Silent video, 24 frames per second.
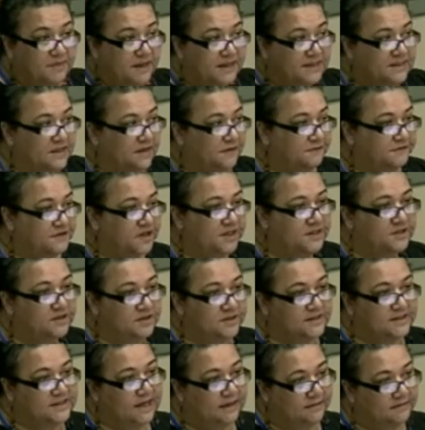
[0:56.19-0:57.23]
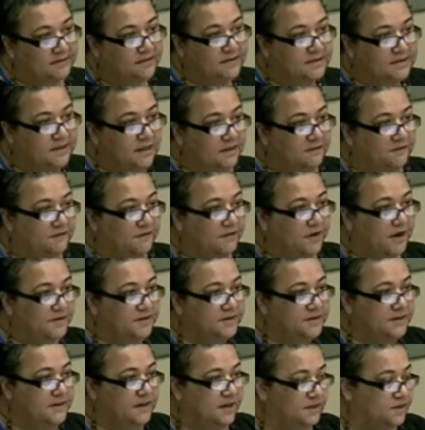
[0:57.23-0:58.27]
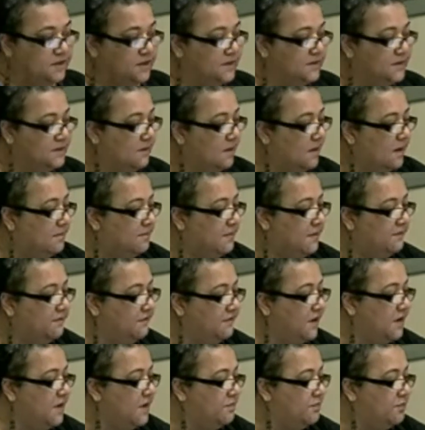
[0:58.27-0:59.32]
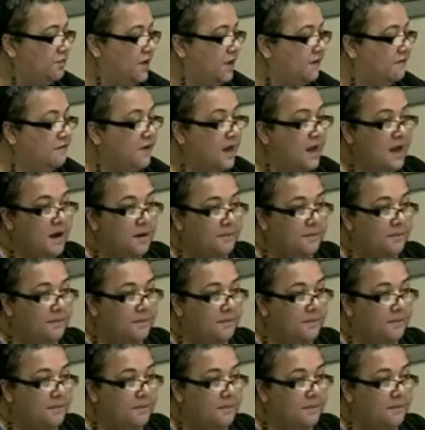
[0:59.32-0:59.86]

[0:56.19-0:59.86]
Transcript: myself just to set the scene for our discussion, so I'll be very brief.